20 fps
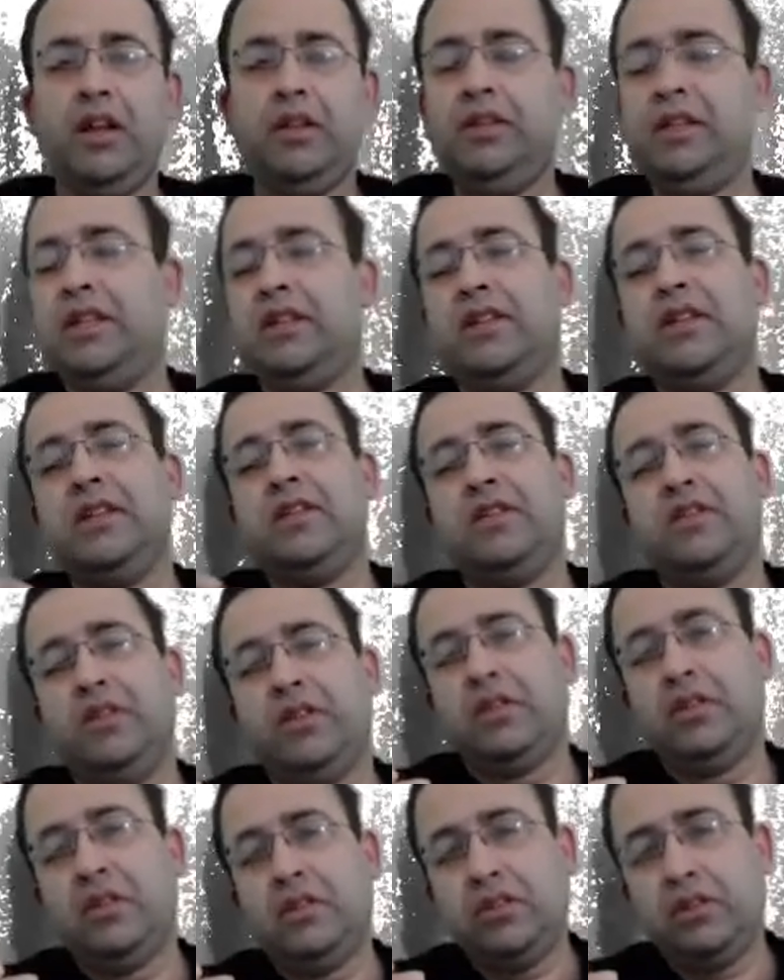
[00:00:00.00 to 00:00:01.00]
This is
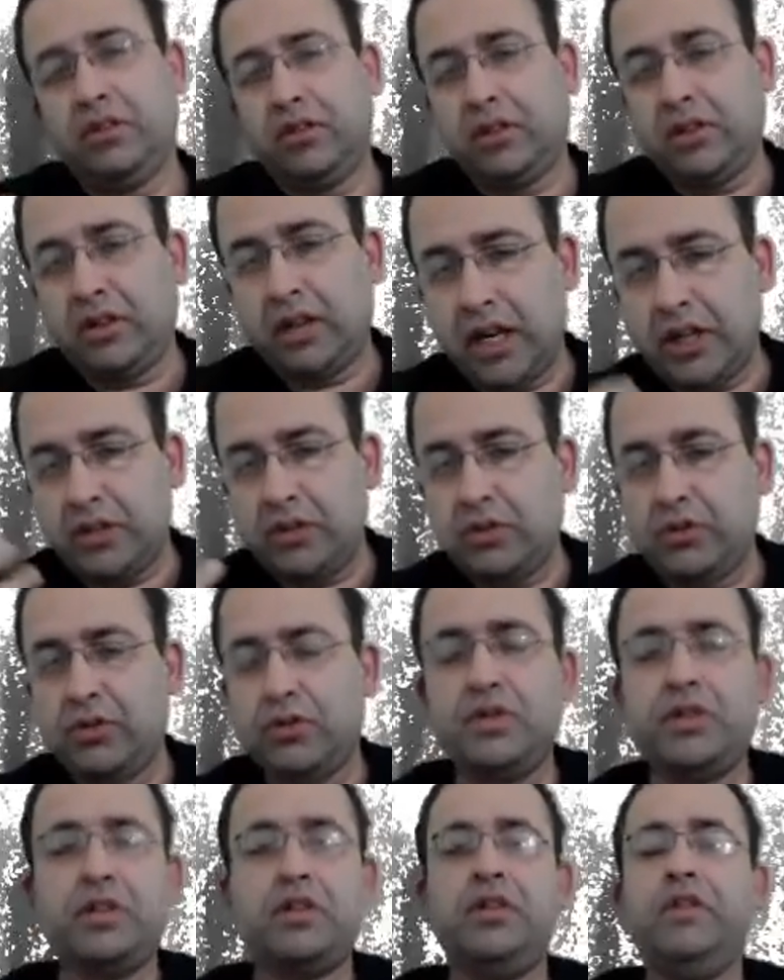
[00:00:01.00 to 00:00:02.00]
your crash
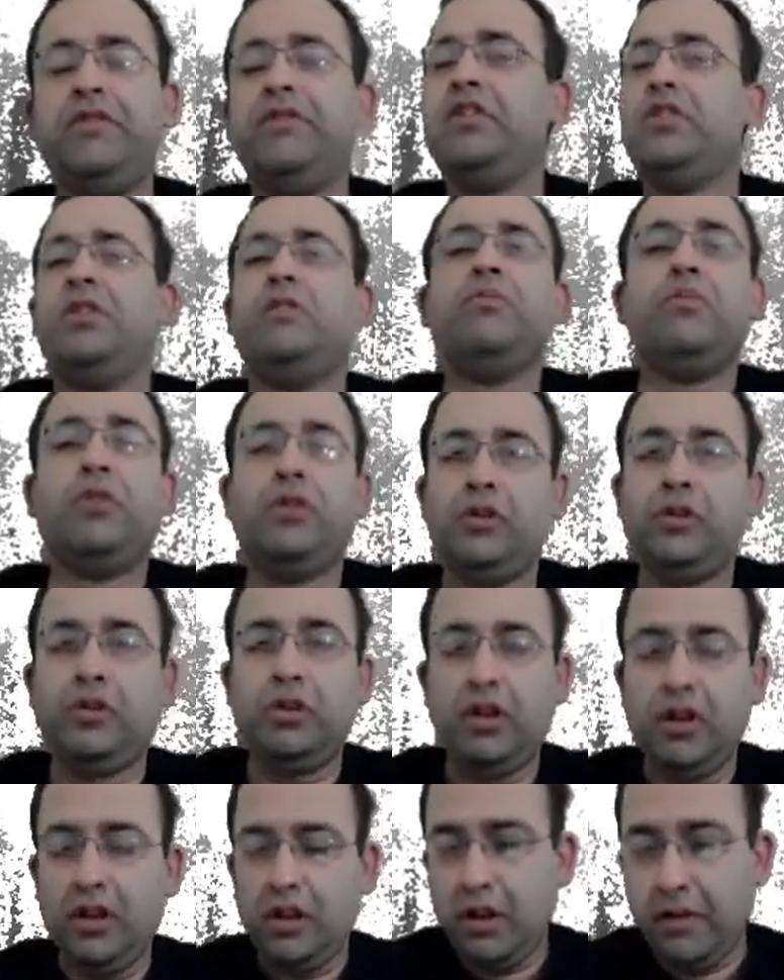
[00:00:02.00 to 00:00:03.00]
course revision
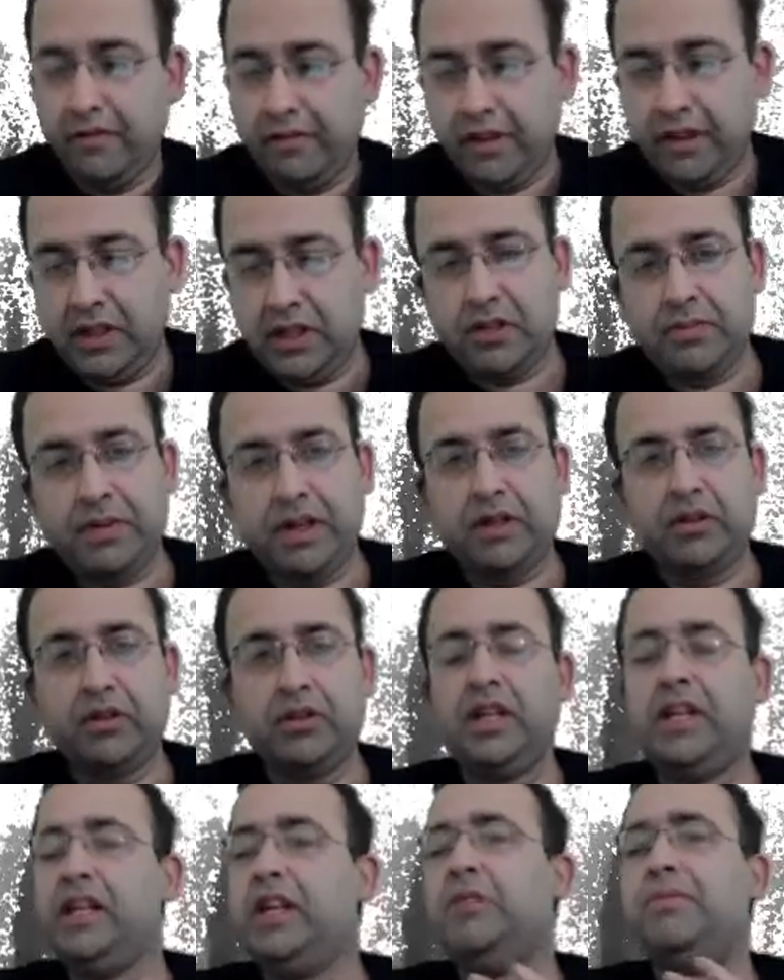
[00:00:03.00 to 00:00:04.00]
module with respect to
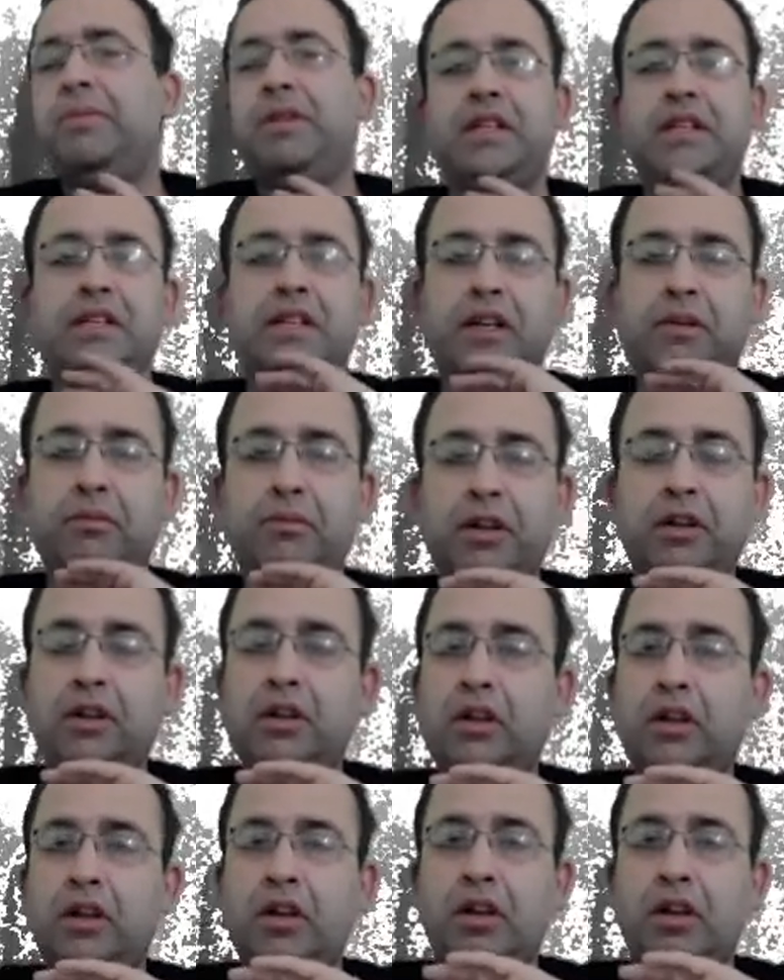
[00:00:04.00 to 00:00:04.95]
the NEET P G segment.